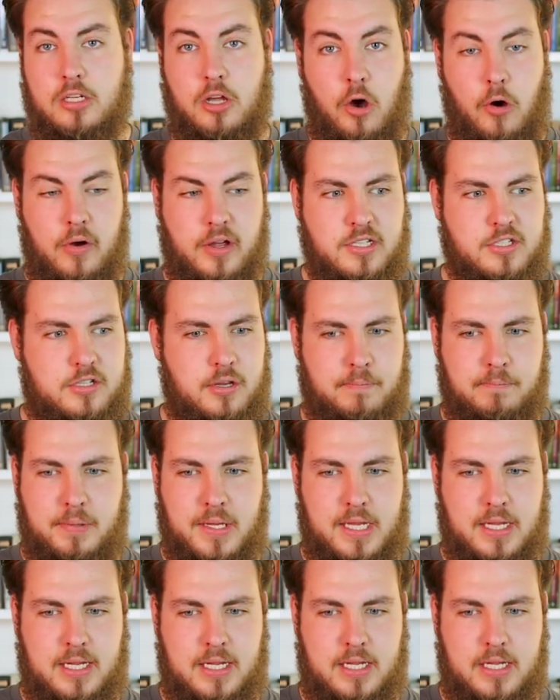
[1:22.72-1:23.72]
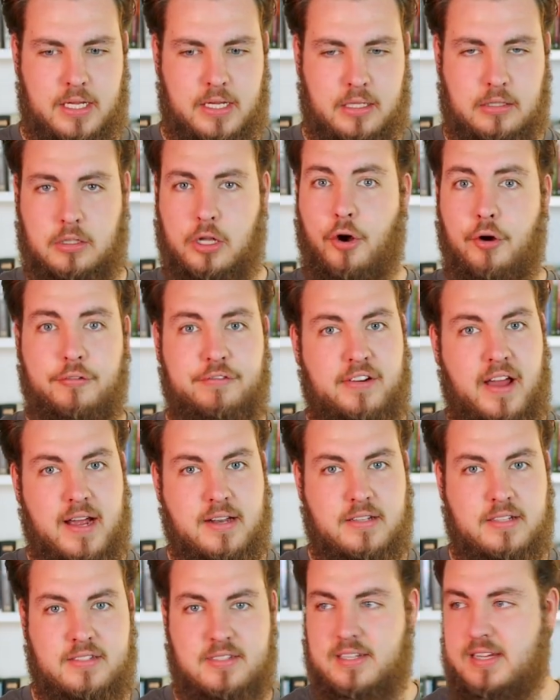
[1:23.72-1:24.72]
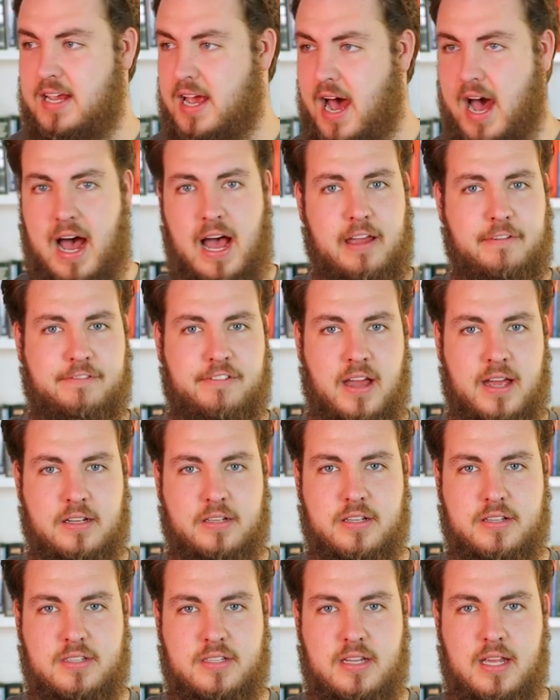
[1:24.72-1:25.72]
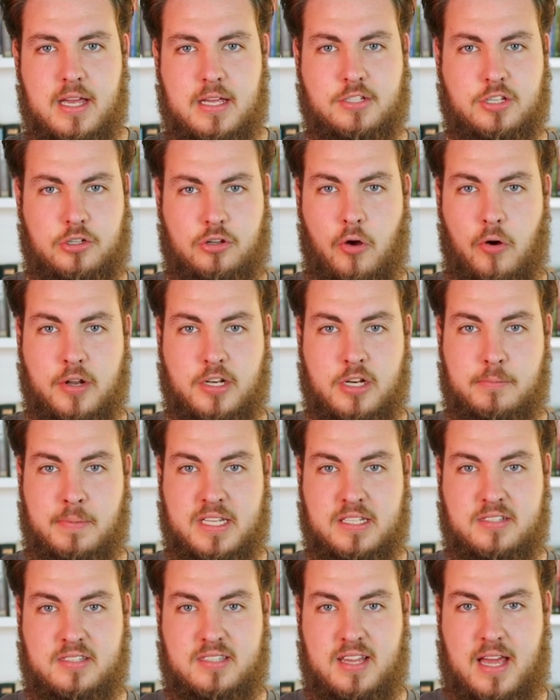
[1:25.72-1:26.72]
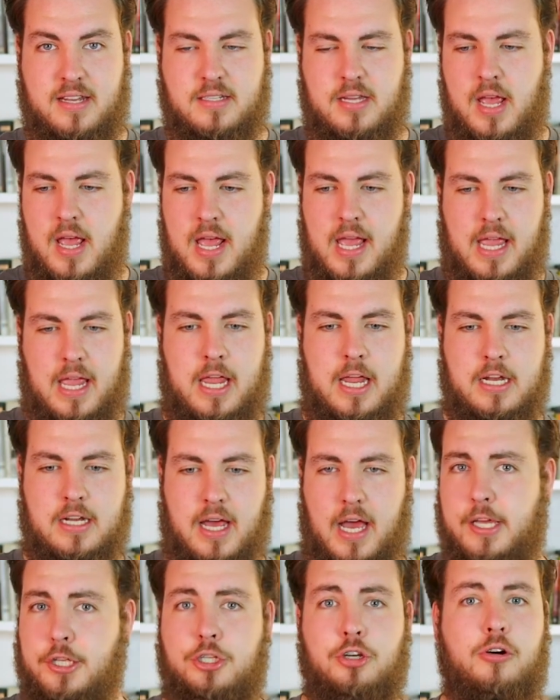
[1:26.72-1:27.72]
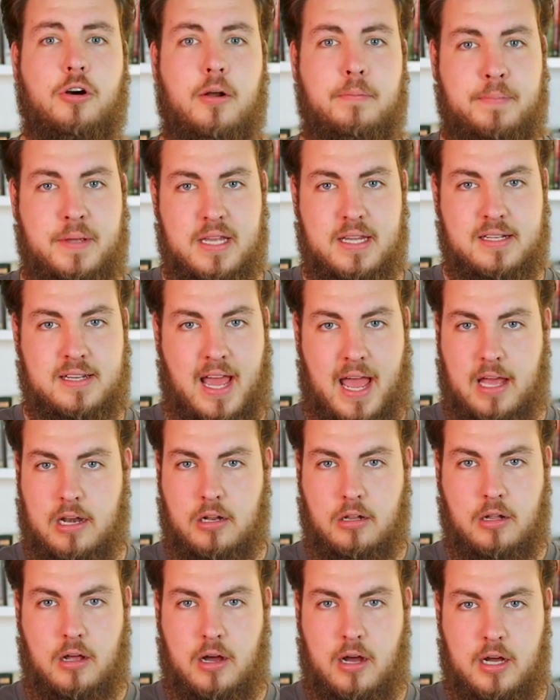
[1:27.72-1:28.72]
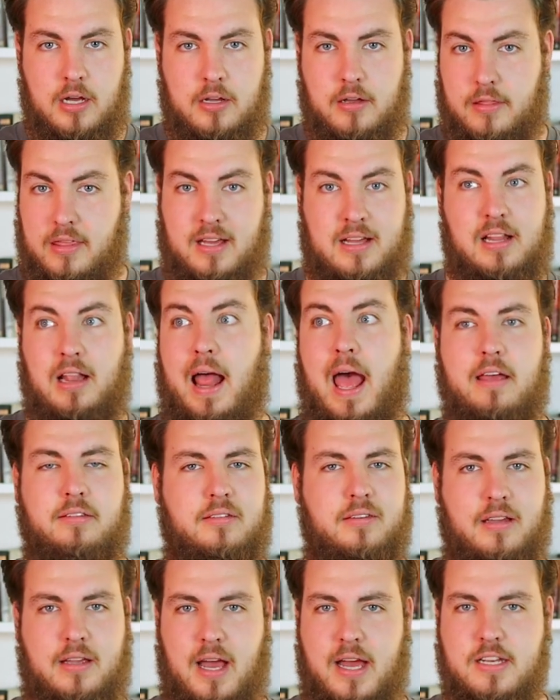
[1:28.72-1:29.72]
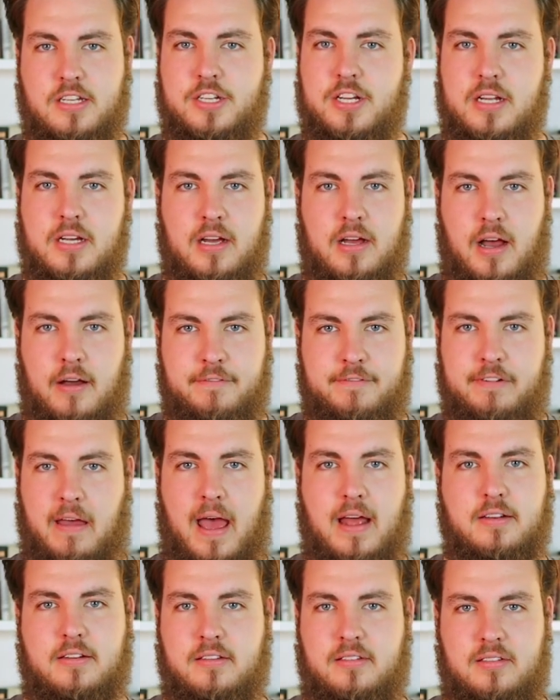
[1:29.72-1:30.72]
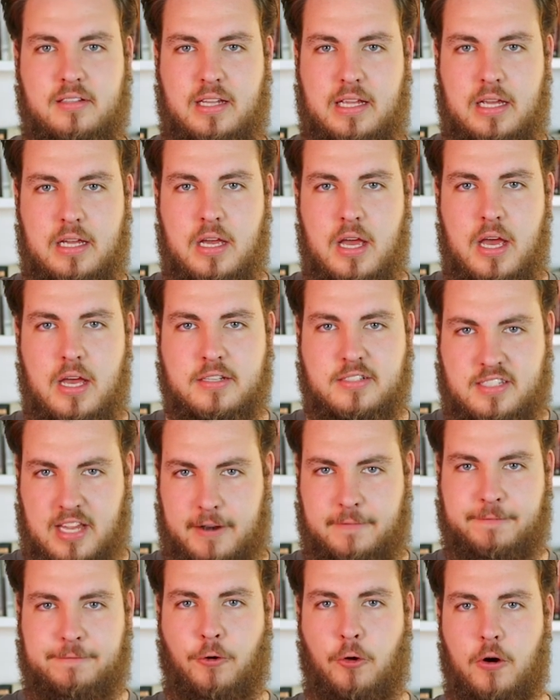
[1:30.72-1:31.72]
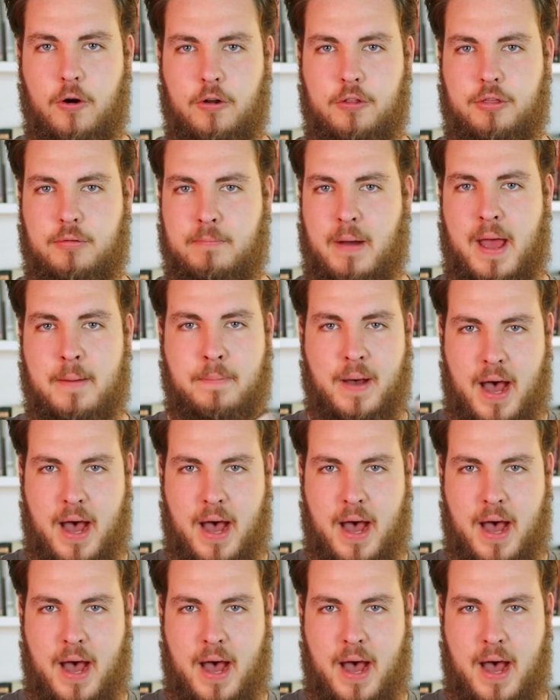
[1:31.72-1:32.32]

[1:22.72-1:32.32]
it going to be low fantasy, high fantasy? Is it going to be set in a European analog, the classic idea of fantasy set forth by